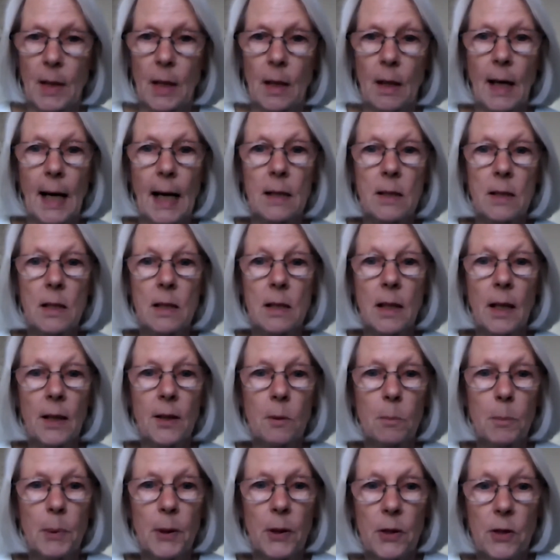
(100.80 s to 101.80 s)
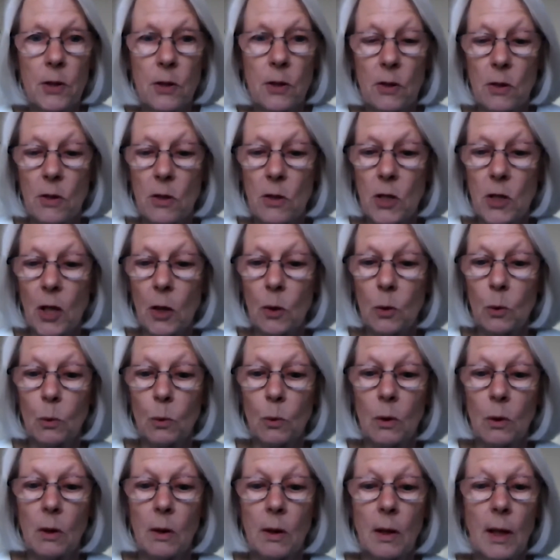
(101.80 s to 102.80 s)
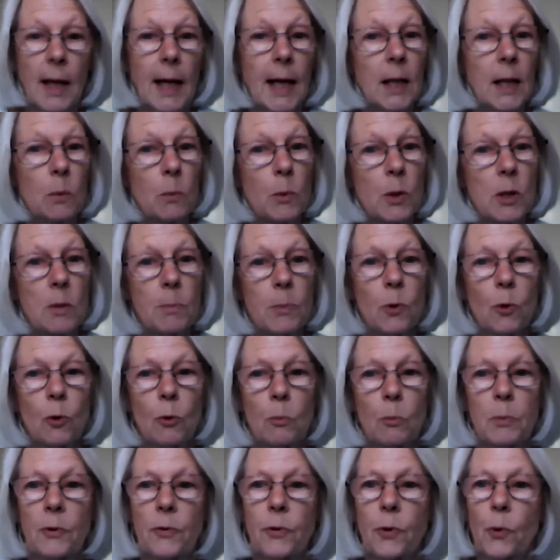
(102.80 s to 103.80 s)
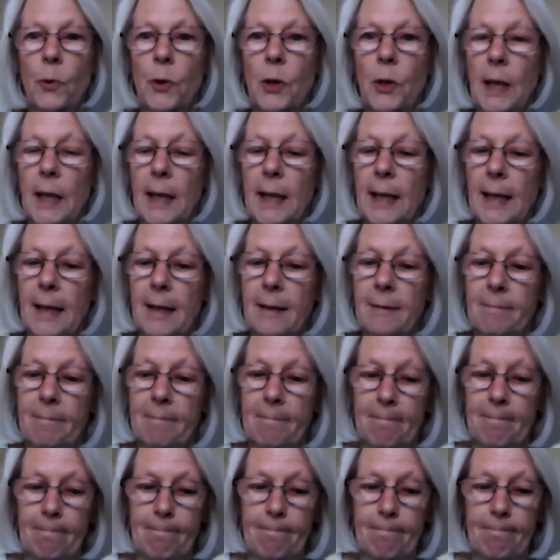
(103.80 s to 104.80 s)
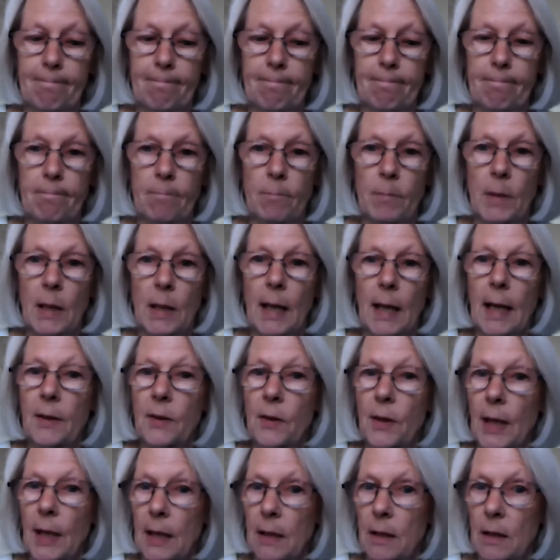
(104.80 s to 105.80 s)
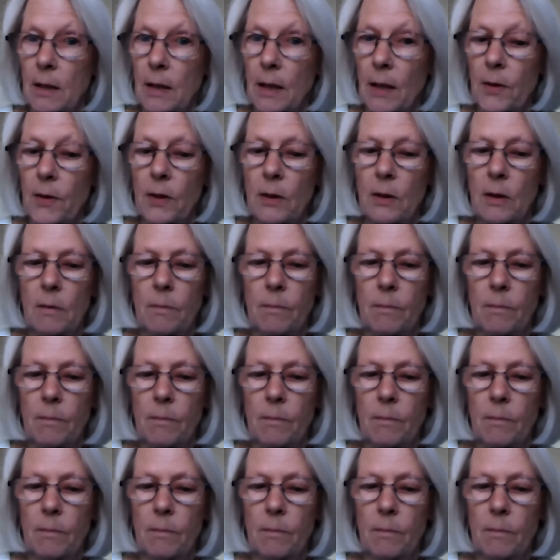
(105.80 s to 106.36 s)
And another person stole and was brought before the king, and then another.